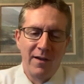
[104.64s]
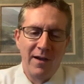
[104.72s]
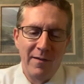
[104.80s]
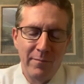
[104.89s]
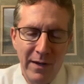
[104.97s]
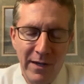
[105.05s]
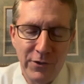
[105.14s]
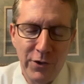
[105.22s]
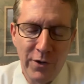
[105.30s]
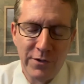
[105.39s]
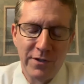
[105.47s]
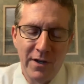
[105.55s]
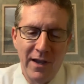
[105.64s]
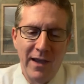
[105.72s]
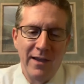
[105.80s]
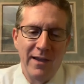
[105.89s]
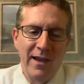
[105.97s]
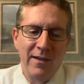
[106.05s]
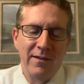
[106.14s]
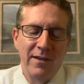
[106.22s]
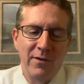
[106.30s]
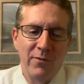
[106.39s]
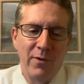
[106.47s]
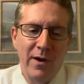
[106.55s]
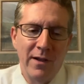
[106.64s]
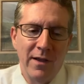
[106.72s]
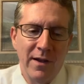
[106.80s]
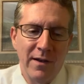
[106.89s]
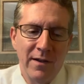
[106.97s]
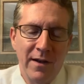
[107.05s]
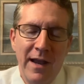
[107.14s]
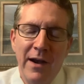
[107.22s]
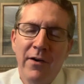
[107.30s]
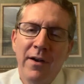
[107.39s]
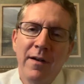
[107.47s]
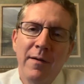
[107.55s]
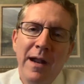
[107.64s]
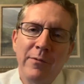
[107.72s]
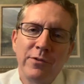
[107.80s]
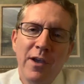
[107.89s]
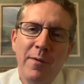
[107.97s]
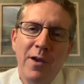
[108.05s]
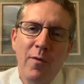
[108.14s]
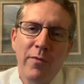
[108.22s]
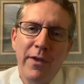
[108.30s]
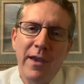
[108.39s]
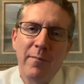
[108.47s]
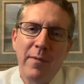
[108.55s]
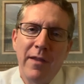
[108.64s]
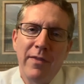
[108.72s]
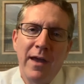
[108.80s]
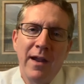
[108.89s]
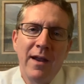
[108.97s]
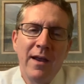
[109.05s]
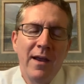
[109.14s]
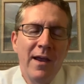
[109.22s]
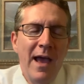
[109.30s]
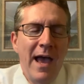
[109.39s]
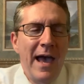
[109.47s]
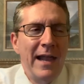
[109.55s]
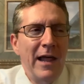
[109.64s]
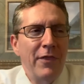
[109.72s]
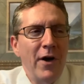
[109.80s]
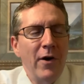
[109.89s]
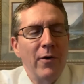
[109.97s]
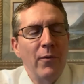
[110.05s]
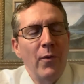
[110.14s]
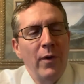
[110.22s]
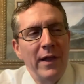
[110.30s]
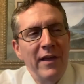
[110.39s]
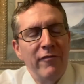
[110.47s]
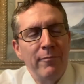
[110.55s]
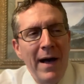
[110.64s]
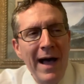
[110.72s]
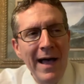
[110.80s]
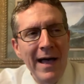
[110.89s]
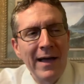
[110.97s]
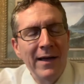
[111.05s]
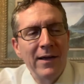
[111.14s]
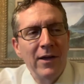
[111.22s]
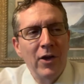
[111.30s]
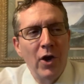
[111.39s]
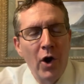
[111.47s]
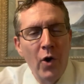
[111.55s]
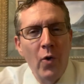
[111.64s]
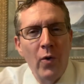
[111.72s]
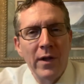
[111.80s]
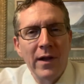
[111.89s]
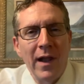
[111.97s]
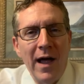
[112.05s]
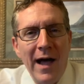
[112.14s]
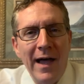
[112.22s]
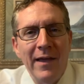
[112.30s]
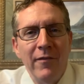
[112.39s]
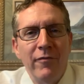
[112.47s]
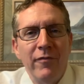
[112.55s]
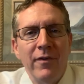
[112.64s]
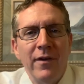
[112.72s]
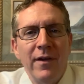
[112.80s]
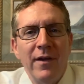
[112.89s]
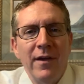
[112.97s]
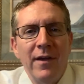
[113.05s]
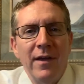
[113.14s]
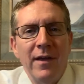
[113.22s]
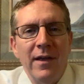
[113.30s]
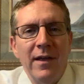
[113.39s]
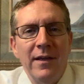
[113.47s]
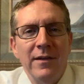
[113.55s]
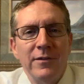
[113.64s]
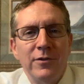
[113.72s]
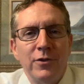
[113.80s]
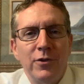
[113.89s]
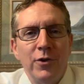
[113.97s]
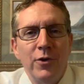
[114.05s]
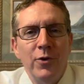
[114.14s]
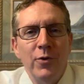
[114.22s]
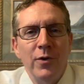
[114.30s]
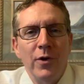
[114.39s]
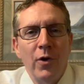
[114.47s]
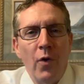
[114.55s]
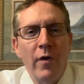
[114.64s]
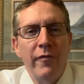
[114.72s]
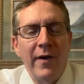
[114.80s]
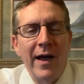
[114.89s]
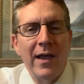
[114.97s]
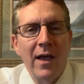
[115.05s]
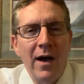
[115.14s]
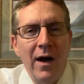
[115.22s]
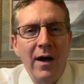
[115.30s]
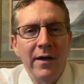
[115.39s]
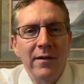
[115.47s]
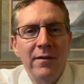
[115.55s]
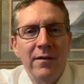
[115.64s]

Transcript: I've been at church today and then running an, an errand. And I was coming home thinking about that. And I thought, well, if my goal in life is to glorify God